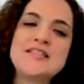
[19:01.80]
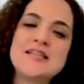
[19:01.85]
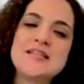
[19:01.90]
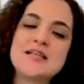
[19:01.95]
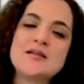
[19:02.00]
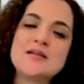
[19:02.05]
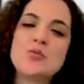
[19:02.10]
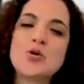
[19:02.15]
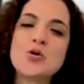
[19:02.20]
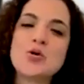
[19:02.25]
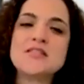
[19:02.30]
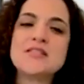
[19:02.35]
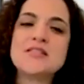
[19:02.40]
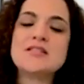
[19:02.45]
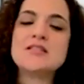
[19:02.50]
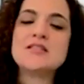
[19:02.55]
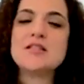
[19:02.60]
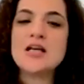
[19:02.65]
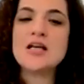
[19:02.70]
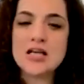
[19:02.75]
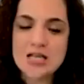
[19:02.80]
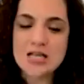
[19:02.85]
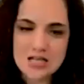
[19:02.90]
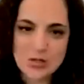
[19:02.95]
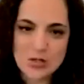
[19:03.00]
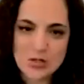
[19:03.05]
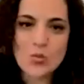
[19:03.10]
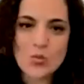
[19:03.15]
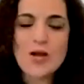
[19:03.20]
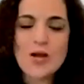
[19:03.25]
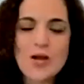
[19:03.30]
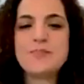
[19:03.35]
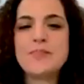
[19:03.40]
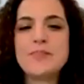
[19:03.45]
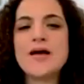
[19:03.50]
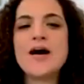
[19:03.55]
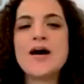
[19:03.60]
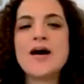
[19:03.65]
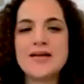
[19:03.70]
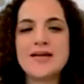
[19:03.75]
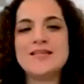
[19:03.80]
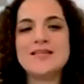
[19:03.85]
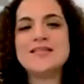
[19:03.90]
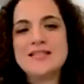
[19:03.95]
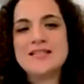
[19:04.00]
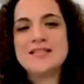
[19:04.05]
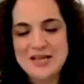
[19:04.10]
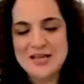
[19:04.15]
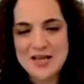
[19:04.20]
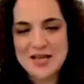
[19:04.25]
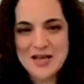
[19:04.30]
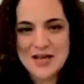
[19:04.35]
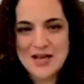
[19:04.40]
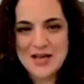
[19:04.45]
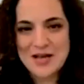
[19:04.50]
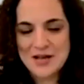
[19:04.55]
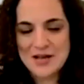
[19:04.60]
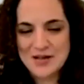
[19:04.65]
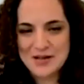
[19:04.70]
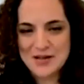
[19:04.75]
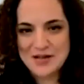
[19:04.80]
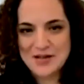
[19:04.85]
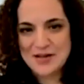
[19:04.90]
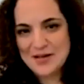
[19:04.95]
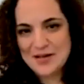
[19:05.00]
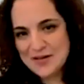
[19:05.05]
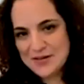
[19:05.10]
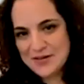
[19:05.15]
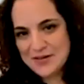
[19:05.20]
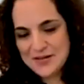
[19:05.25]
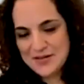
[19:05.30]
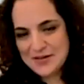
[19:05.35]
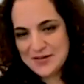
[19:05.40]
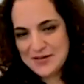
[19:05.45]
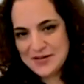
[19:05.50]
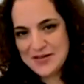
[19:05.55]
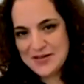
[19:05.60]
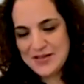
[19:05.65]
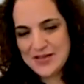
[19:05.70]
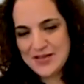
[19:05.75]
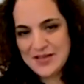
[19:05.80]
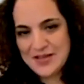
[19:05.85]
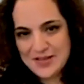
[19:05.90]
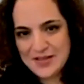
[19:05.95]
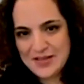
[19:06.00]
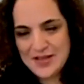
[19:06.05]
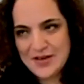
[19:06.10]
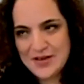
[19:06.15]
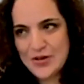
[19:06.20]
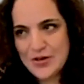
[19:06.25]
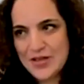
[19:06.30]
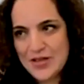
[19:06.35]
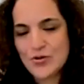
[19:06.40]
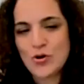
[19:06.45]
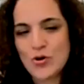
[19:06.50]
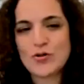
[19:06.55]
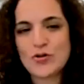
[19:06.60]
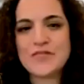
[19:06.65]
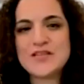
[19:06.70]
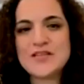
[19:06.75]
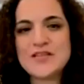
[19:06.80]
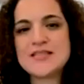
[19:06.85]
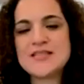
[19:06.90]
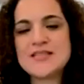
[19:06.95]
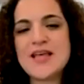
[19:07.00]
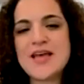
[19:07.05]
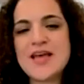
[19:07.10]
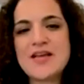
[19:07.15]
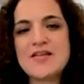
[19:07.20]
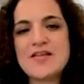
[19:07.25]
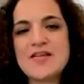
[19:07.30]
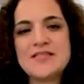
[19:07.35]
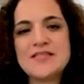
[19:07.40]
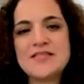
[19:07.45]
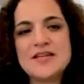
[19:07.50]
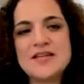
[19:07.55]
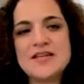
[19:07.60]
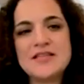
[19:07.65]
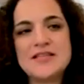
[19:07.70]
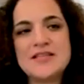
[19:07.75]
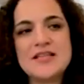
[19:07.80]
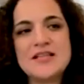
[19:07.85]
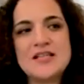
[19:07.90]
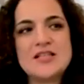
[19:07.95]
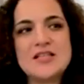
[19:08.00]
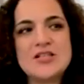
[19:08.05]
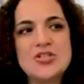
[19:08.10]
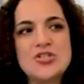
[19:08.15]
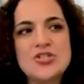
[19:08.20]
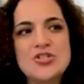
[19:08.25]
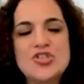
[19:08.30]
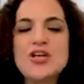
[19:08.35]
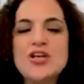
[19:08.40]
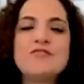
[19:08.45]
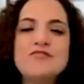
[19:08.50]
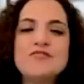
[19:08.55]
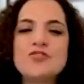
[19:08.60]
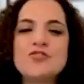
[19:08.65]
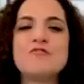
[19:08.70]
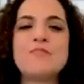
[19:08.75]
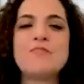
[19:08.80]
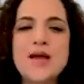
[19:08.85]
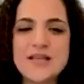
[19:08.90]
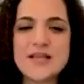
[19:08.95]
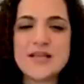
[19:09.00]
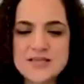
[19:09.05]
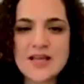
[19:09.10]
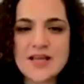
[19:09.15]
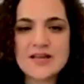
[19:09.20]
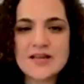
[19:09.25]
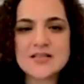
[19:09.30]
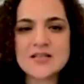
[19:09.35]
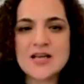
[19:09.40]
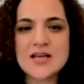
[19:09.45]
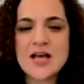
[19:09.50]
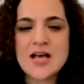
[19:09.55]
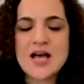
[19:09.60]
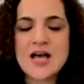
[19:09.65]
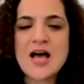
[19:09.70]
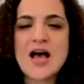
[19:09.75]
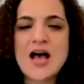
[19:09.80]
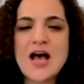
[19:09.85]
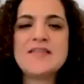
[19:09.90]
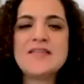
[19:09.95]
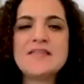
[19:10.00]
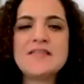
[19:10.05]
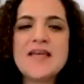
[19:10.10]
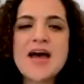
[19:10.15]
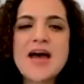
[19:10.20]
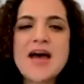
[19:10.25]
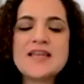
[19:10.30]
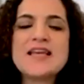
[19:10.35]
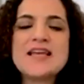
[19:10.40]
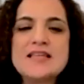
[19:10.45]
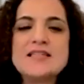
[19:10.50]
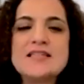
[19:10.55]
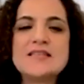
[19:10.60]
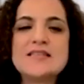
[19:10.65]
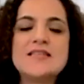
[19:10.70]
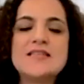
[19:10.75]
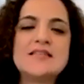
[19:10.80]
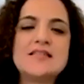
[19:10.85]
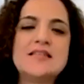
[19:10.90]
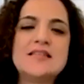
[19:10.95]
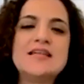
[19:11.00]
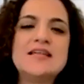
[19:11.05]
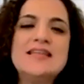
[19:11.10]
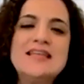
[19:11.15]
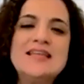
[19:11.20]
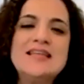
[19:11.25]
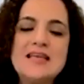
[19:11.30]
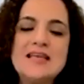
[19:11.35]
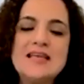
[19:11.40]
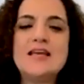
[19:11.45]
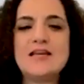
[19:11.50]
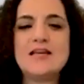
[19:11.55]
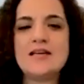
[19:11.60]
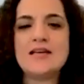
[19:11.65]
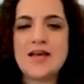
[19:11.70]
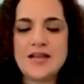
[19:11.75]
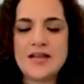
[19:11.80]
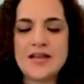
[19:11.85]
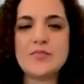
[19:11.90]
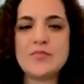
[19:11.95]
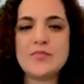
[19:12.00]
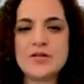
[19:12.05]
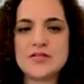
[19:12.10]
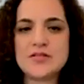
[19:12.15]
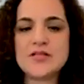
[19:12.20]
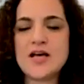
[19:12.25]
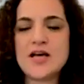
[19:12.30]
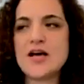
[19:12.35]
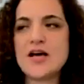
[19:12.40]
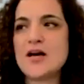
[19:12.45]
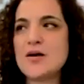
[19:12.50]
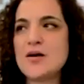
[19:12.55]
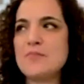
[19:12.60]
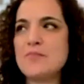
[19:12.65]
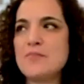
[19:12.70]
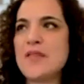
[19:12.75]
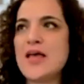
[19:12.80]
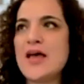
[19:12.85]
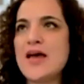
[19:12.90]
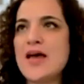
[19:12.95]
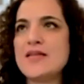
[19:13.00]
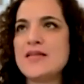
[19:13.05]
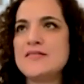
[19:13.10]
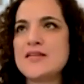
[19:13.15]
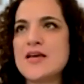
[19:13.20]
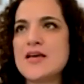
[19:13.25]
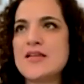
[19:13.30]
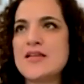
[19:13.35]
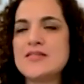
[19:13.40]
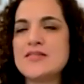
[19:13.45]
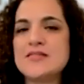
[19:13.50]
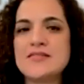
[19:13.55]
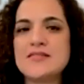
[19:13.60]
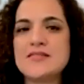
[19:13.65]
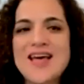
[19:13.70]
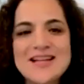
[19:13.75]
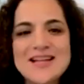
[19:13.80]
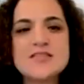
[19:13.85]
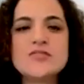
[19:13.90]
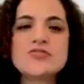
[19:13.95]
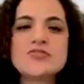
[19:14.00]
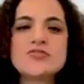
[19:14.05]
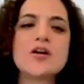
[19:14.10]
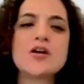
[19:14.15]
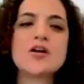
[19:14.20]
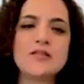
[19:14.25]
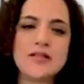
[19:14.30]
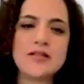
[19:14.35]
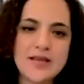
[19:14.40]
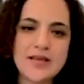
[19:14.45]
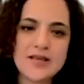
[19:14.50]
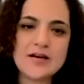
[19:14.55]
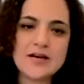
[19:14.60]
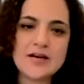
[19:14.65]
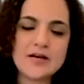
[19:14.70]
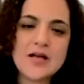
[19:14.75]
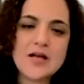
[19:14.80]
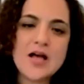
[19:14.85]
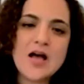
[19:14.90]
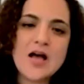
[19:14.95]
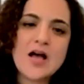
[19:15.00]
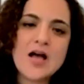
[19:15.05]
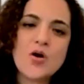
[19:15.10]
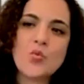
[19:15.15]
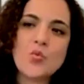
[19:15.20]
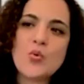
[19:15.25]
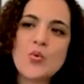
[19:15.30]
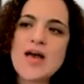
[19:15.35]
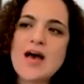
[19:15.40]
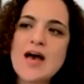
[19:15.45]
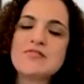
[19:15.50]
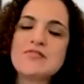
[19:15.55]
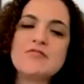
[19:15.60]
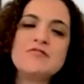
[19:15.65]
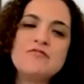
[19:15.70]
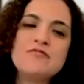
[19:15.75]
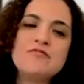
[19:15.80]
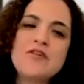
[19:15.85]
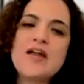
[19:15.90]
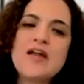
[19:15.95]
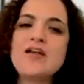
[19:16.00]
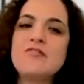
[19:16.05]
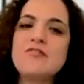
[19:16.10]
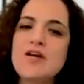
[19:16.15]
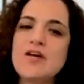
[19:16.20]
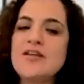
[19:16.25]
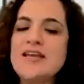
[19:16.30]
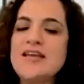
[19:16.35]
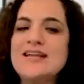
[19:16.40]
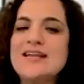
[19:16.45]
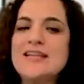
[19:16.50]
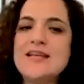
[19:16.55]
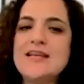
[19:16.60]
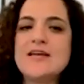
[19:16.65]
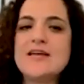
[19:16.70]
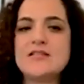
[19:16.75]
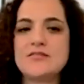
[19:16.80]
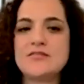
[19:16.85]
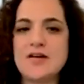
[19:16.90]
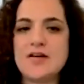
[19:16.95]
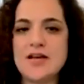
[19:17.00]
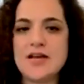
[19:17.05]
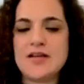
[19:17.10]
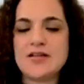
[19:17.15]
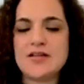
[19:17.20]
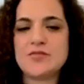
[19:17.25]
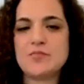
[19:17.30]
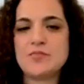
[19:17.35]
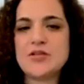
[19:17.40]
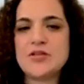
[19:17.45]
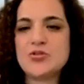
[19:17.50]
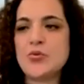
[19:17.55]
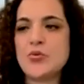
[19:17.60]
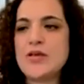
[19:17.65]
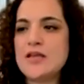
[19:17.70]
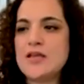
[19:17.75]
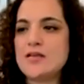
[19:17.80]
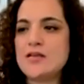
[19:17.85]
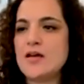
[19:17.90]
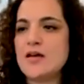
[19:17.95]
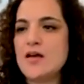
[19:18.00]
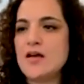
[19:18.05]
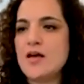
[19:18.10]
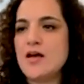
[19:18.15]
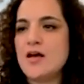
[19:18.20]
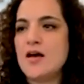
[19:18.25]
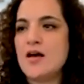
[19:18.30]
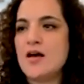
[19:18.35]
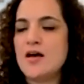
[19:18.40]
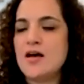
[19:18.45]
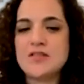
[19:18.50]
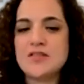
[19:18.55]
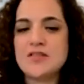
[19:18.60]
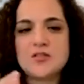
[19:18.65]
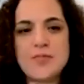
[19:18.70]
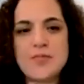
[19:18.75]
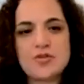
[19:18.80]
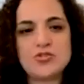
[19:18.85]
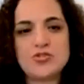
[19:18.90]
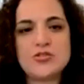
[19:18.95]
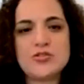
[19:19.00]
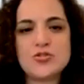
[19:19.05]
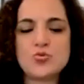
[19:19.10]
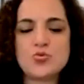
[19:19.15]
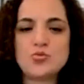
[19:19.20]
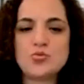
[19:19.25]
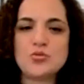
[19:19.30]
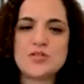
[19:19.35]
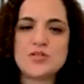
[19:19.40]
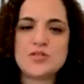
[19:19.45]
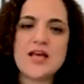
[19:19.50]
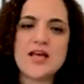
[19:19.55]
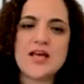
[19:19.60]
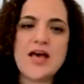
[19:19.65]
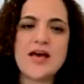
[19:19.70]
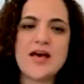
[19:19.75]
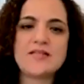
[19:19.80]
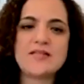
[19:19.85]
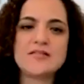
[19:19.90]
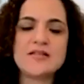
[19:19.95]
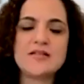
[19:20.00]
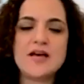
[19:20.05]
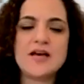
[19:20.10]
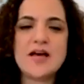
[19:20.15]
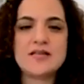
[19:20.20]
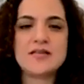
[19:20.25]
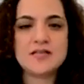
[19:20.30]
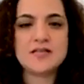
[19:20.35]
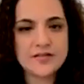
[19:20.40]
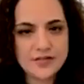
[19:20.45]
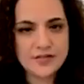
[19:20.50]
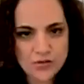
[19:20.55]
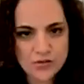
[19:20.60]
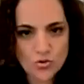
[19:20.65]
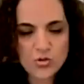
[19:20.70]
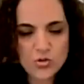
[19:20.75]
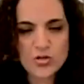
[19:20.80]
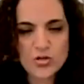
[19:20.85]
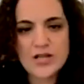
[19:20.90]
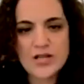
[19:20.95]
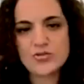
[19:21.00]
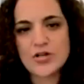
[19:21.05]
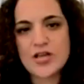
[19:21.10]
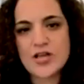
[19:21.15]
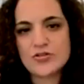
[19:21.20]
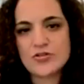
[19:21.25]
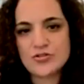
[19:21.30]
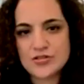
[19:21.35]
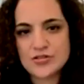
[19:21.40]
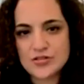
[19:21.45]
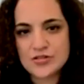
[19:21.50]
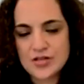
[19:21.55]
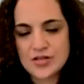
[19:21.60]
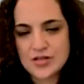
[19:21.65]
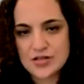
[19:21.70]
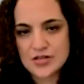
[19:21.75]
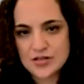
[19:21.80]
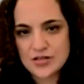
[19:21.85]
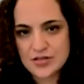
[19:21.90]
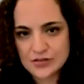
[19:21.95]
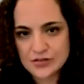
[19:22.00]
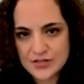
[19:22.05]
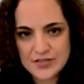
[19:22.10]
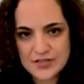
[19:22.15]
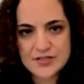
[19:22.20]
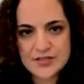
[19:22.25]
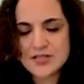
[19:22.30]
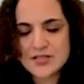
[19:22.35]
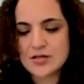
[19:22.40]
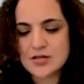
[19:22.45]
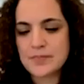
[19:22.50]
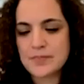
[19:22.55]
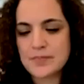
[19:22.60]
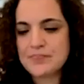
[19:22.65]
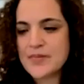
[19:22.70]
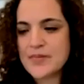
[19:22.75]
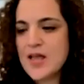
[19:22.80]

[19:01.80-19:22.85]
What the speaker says: Singapore is still quite behind in all of this. The shift of mindset, I think that is the key element, and that's the struggle here. We have a very, very clear divide between the special schools and the local educational system.